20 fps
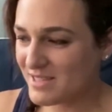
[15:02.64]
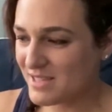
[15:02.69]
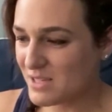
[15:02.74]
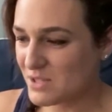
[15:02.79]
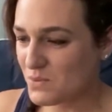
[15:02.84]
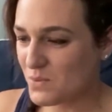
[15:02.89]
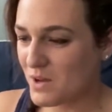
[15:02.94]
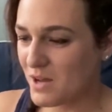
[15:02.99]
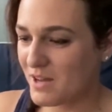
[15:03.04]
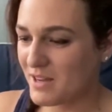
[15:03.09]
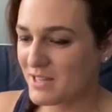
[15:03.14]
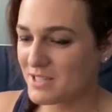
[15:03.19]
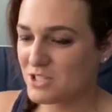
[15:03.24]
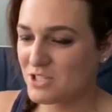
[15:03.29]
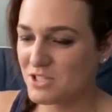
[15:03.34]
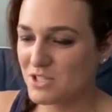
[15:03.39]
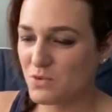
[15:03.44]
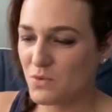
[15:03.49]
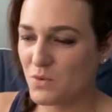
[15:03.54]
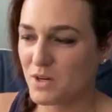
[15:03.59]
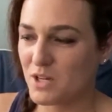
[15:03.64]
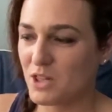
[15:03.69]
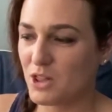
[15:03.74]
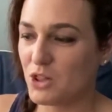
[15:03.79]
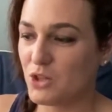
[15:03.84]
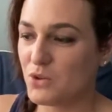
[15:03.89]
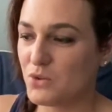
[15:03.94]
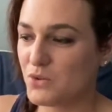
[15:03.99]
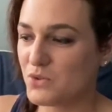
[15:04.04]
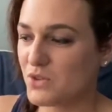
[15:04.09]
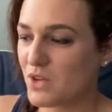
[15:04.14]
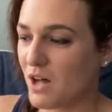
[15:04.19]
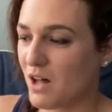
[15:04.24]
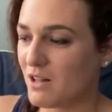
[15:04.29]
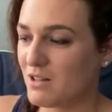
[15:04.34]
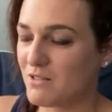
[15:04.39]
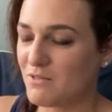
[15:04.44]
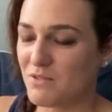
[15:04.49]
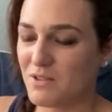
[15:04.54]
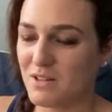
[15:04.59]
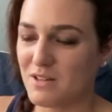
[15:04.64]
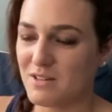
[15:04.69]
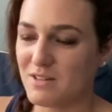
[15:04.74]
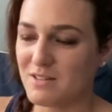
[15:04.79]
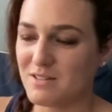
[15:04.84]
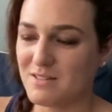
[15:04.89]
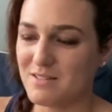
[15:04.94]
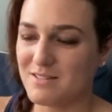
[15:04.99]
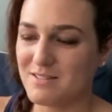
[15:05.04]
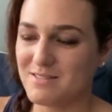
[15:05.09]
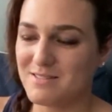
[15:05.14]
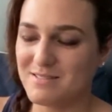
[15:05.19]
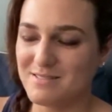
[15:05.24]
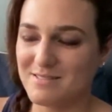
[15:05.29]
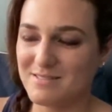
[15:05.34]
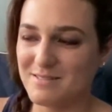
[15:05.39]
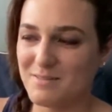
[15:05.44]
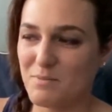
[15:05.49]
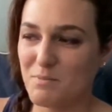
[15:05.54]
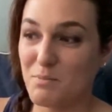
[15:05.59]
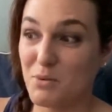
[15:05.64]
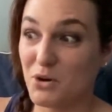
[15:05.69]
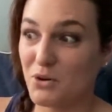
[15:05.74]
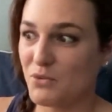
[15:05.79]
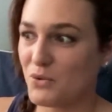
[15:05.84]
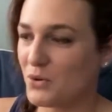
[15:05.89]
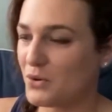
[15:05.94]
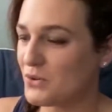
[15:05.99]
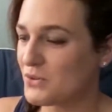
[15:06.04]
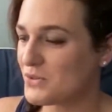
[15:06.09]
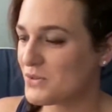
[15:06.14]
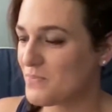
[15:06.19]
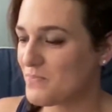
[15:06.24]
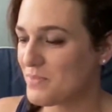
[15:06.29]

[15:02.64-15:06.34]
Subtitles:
as well. I just didn't want to lose all of the bird photos.